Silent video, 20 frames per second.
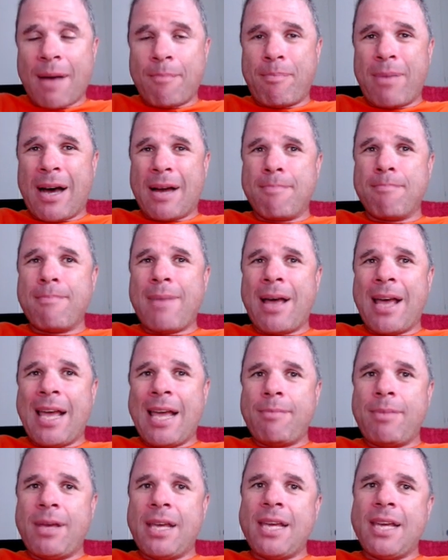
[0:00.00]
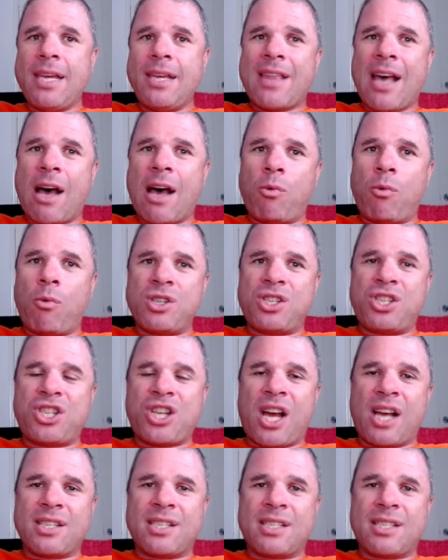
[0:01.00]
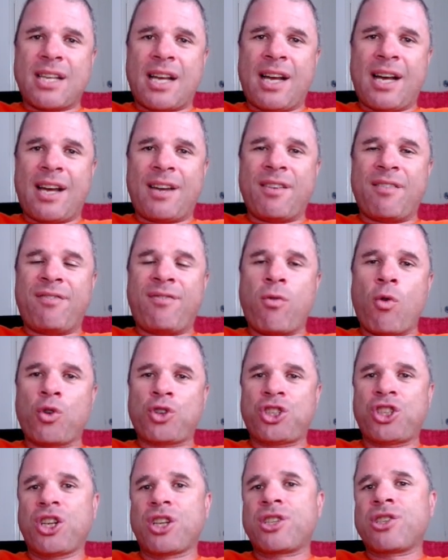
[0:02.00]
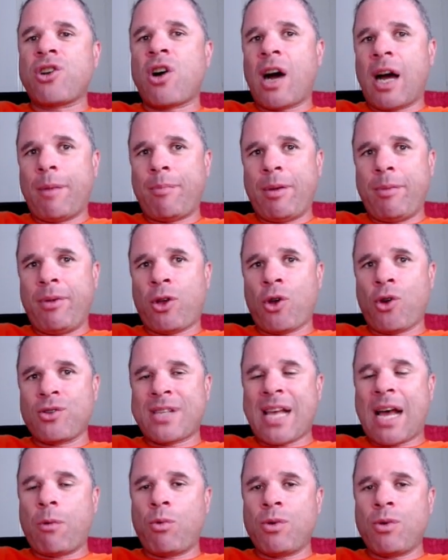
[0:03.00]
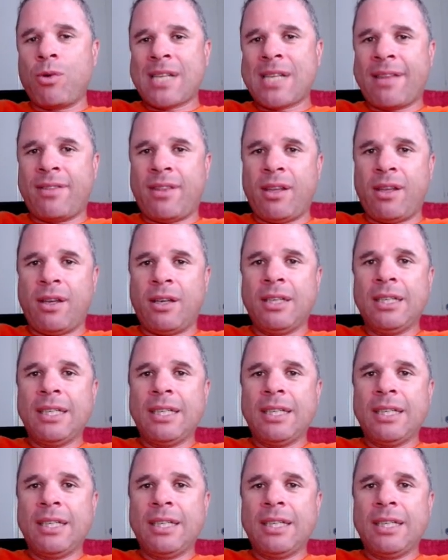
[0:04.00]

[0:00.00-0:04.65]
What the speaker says: but maybe that was just unfortunate timing because that was at the